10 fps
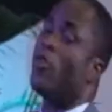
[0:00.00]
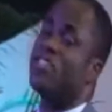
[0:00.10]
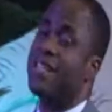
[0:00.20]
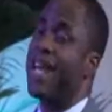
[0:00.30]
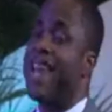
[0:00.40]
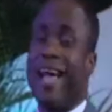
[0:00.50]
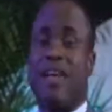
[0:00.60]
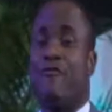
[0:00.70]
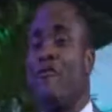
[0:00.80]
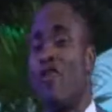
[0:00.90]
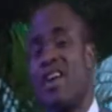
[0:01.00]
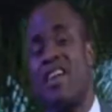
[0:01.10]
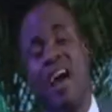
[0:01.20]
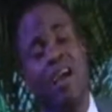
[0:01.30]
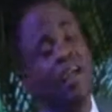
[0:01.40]
was there like a
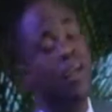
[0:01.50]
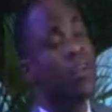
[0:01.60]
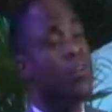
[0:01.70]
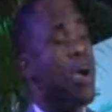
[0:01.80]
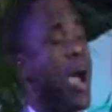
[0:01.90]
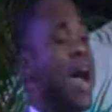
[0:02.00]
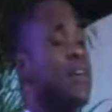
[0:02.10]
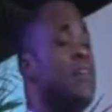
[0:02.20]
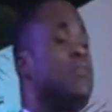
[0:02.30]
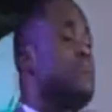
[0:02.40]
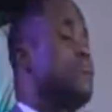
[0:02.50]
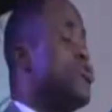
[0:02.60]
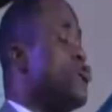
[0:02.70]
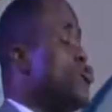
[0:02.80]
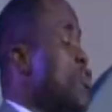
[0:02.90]
foreigner, and
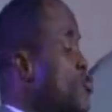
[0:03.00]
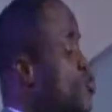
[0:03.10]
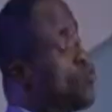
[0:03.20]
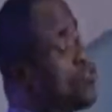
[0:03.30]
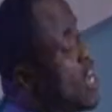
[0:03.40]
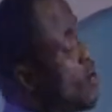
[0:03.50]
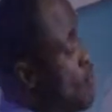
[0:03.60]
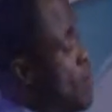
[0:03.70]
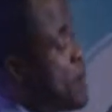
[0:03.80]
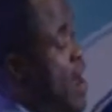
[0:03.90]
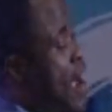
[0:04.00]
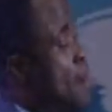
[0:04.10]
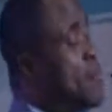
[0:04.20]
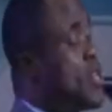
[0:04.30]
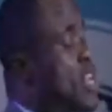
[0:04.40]
the, the, children of
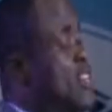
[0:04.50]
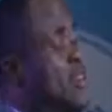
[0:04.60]
Abraham, the